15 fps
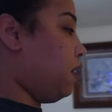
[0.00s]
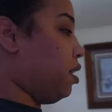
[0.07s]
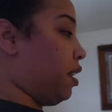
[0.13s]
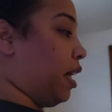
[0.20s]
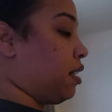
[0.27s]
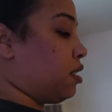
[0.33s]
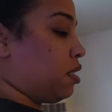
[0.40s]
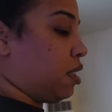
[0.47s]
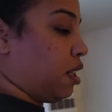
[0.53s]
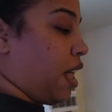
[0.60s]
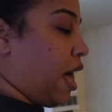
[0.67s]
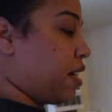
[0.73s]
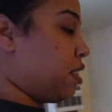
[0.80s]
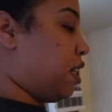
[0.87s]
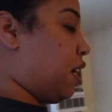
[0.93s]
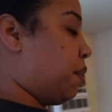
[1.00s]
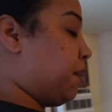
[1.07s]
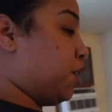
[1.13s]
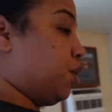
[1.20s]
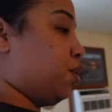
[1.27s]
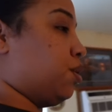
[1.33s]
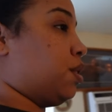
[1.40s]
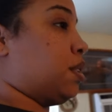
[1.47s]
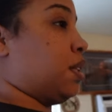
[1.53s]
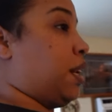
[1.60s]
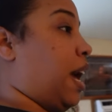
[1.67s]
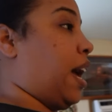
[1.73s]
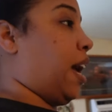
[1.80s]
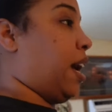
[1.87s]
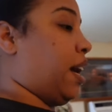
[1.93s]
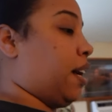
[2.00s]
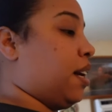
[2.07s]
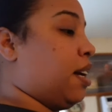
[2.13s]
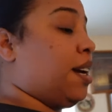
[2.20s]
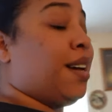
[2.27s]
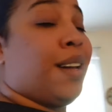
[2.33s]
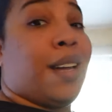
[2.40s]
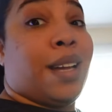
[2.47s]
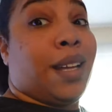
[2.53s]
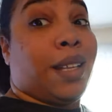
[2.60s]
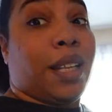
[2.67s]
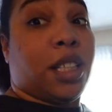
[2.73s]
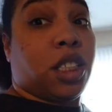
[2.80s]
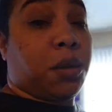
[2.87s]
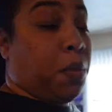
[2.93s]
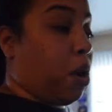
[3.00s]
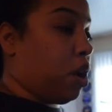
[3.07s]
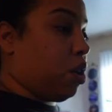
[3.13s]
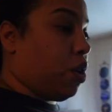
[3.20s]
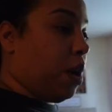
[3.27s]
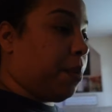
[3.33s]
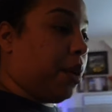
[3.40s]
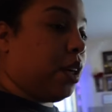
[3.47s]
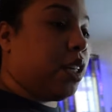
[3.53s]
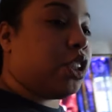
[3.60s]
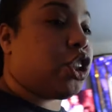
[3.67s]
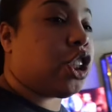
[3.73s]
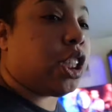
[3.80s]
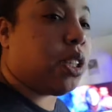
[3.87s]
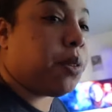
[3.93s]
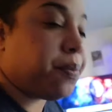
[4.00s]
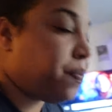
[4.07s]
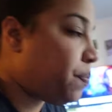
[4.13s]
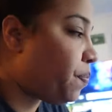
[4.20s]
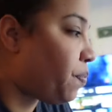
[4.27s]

that's the last thing I'm going to do today. Then tomorrow I'm going to chill.